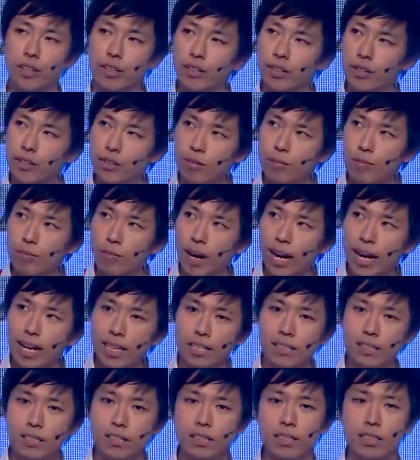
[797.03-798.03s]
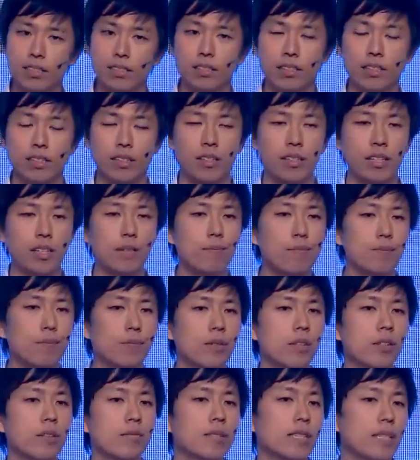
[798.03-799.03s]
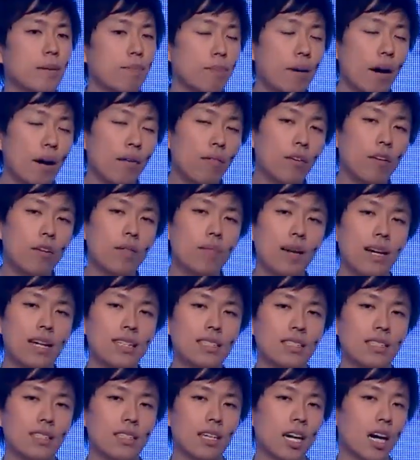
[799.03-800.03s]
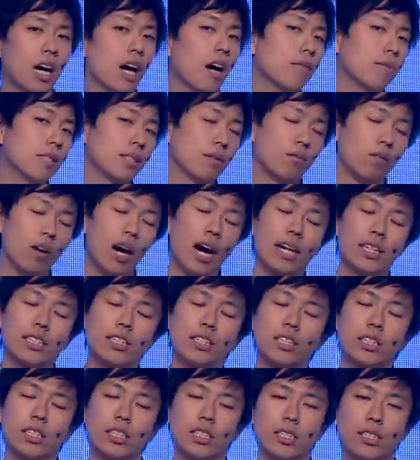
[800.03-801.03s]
you might improve the performance of the watch.